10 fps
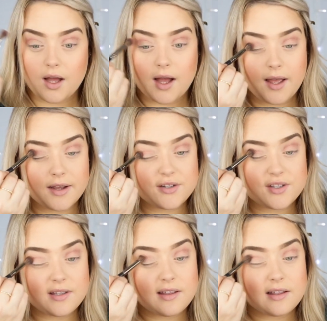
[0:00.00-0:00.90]
I
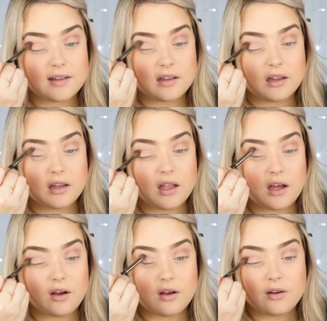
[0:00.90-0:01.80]
actually
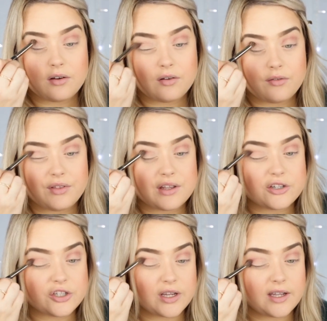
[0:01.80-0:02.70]
love this
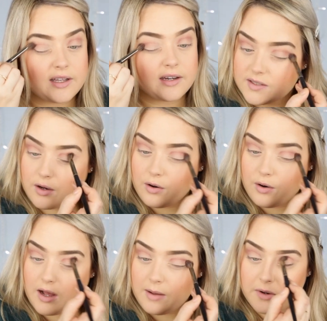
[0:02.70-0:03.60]
shade.
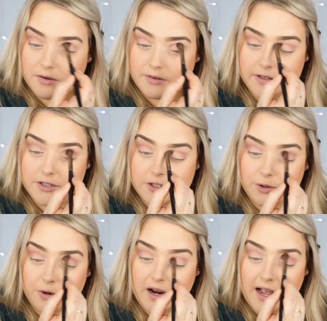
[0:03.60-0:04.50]
So I'm not really
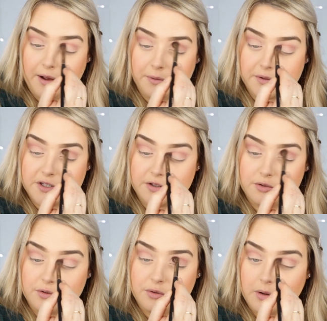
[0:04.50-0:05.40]
sure how
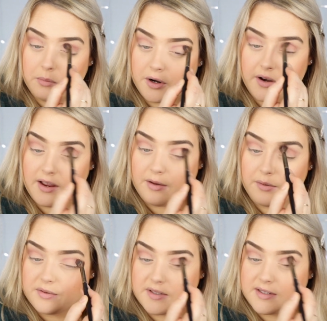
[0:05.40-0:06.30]
to
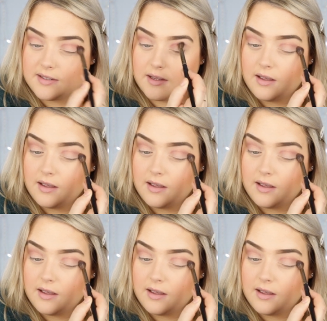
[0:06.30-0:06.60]
pronounce